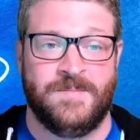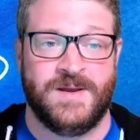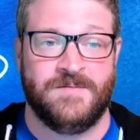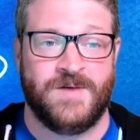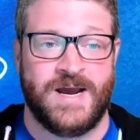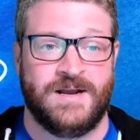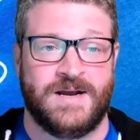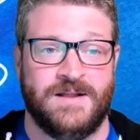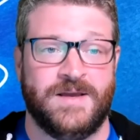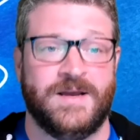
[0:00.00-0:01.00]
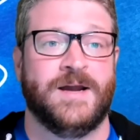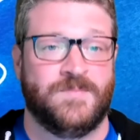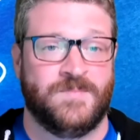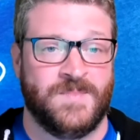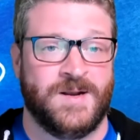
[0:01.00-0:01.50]
and Ryan Conley. I
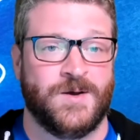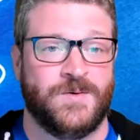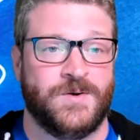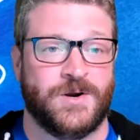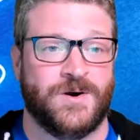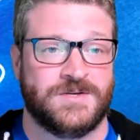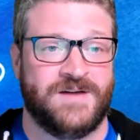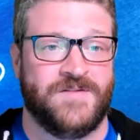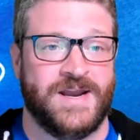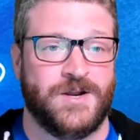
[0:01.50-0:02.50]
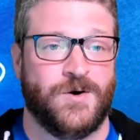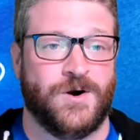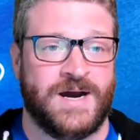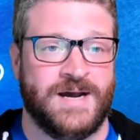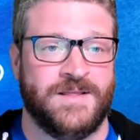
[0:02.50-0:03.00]
don't know yours offhand. You are
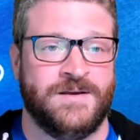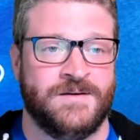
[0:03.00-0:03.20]
Conley?